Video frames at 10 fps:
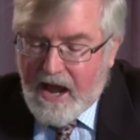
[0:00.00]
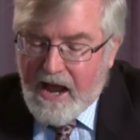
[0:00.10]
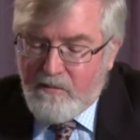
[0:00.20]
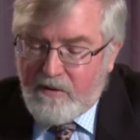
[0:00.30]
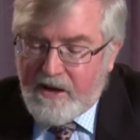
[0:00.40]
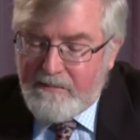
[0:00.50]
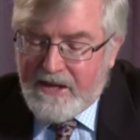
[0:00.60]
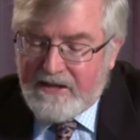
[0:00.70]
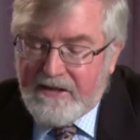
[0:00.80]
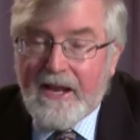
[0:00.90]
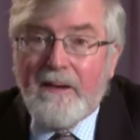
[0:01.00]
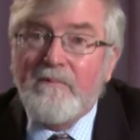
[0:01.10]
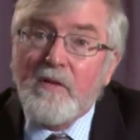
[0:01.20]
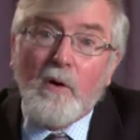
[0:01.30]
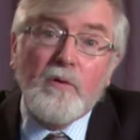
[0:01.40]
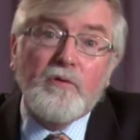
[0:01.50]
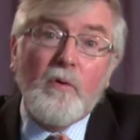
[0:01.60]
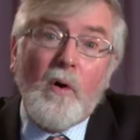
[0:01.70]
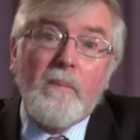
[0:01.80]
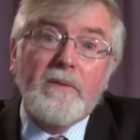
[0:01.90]
I will come in to him for those
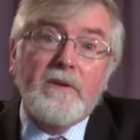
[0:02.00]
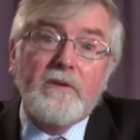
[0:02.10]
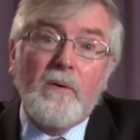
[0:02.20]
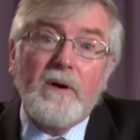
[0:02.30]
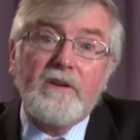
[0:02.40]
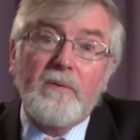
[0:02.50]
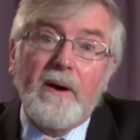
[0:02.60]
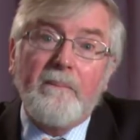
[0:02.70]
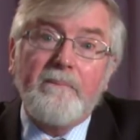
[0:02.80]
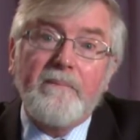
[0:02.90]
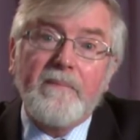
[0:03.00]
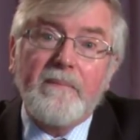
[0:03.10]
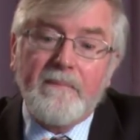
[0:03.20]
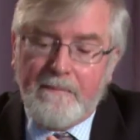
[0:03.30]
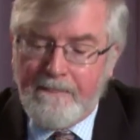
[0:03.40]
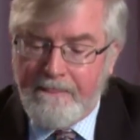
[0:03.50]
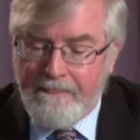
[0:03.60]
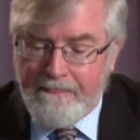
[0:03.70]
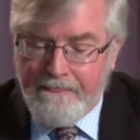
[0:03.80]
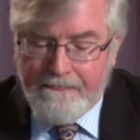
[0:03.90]
who open the door to him
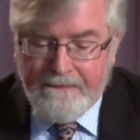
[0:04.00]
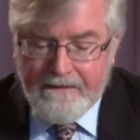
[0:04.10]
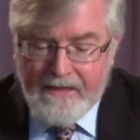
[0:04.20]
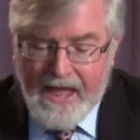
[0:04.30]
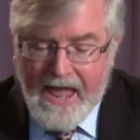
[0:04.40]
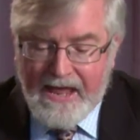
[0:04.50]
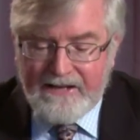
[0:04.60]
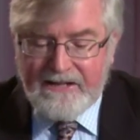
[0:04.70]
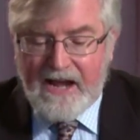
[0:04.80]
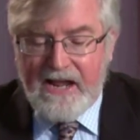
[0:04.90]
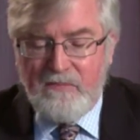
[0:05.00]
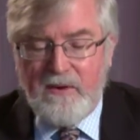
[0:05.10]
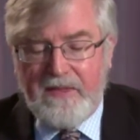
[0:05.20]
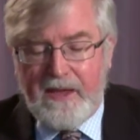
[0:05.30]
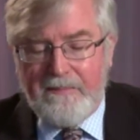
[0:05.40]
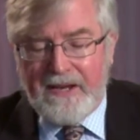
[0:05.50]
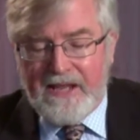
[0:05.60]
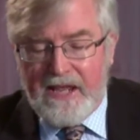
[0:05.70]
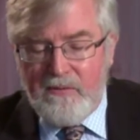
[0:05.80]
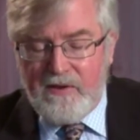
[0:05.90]
and dine with him
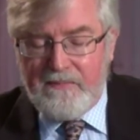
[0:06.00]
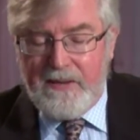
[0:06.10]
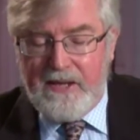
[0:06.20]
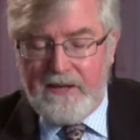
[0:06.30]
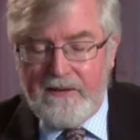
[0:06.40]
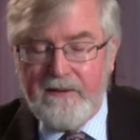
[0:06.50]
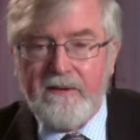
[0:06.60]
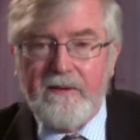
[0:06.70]
and he with me.